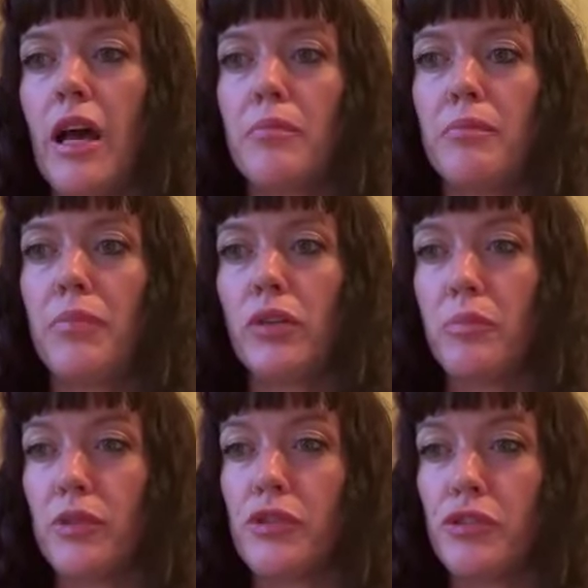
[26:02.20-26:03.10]
that bony
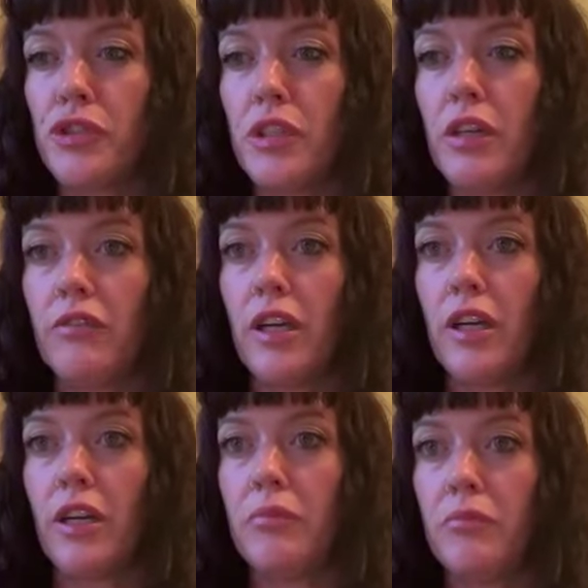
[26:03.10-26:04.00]
protrusion of
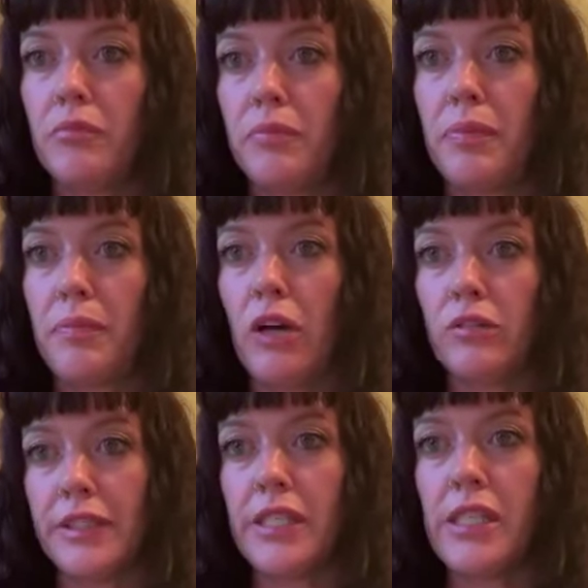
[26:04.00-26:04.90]
the
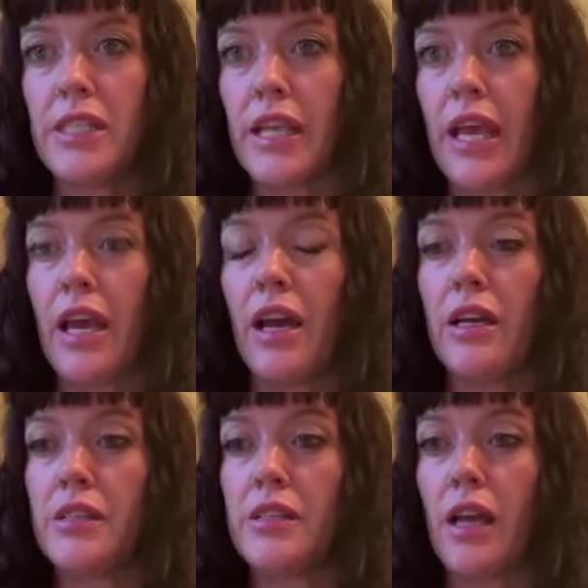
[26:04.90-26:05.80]
pelvis,
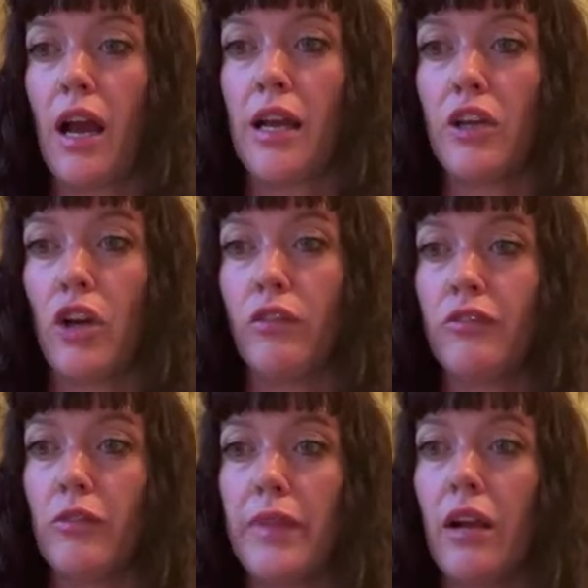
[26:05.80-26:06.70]
and I go
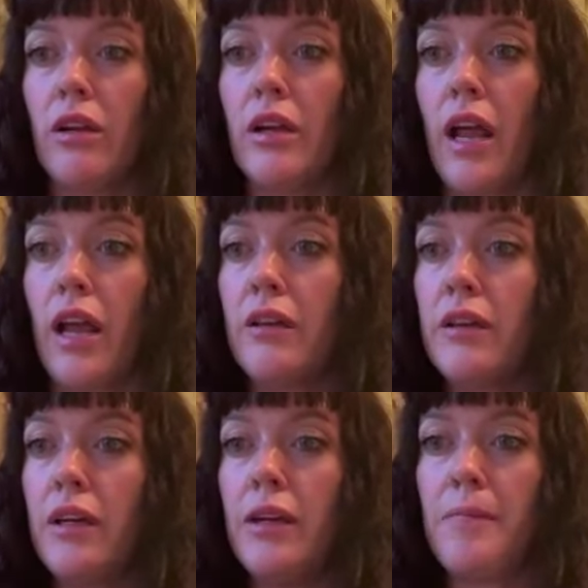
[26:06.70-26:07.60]
from there, and
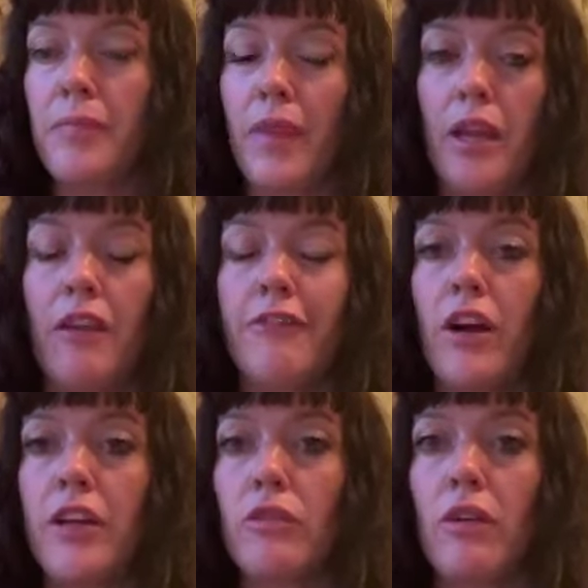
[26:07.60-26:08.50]
I
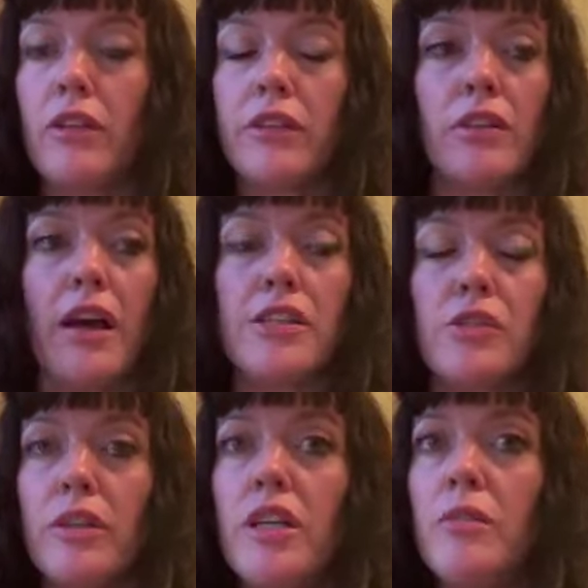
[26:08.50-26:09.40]
find the
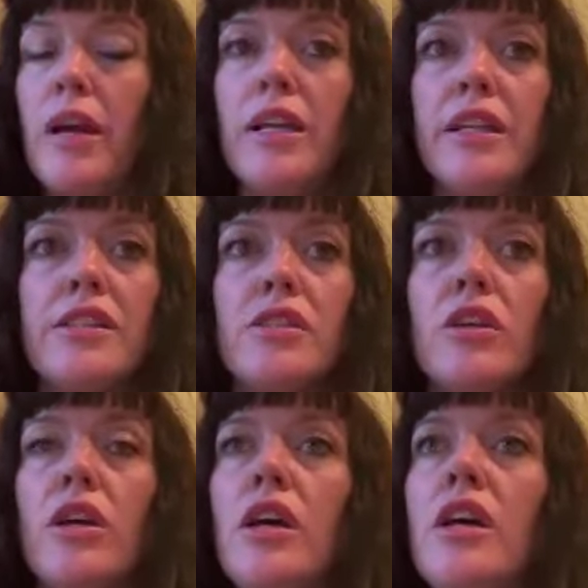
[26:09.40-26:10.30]
last rib, and it's
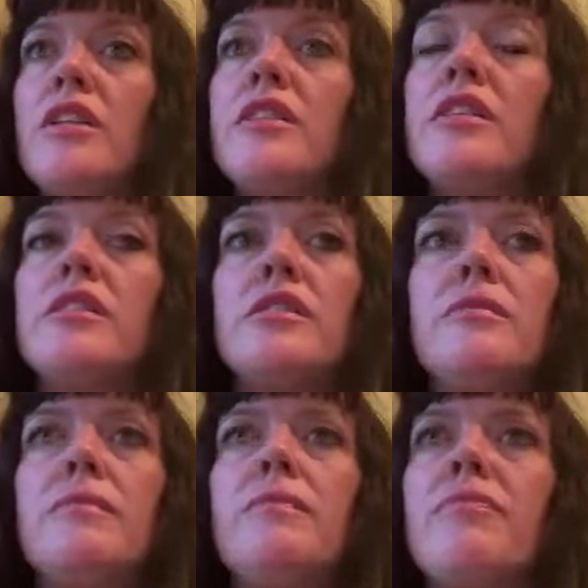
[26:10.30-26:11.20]
the
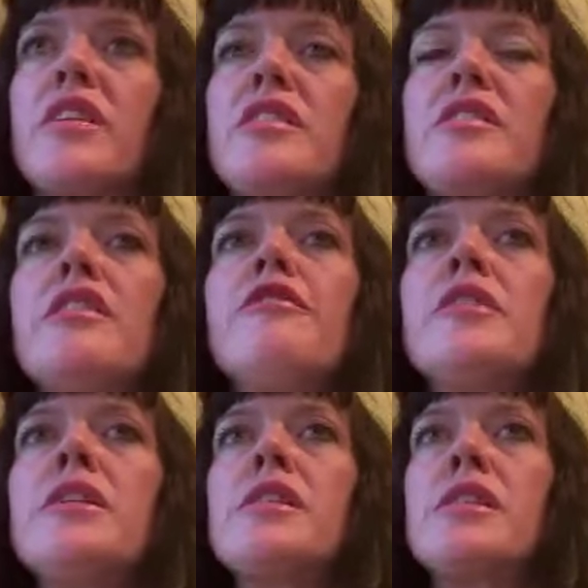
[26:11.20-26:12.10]
the
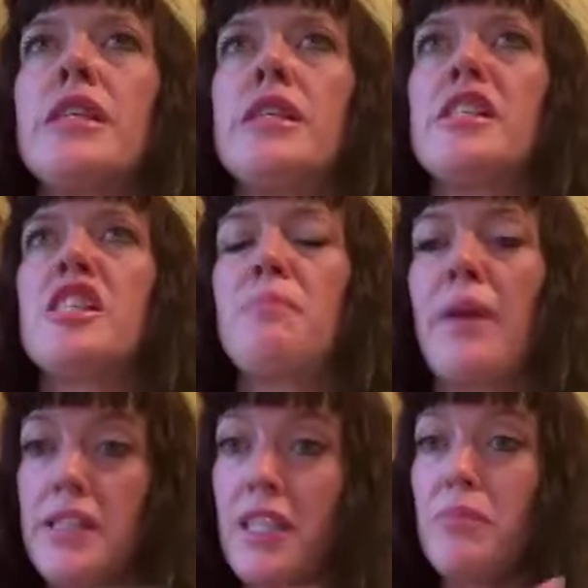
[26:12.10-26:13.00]
difference in
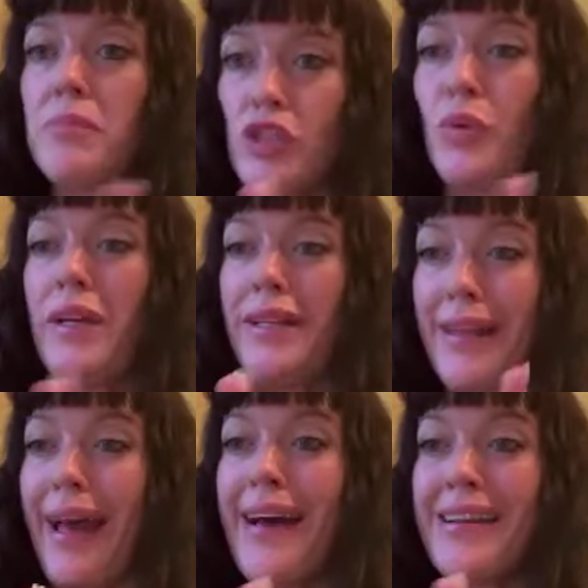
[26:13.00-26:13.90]
spacing between
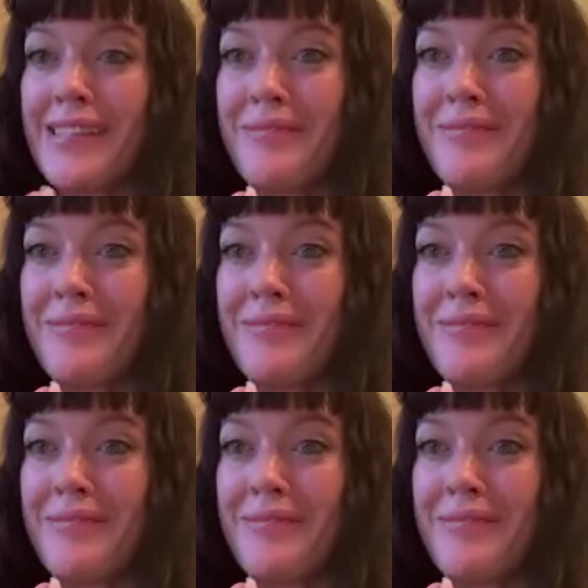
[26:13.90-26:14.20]
that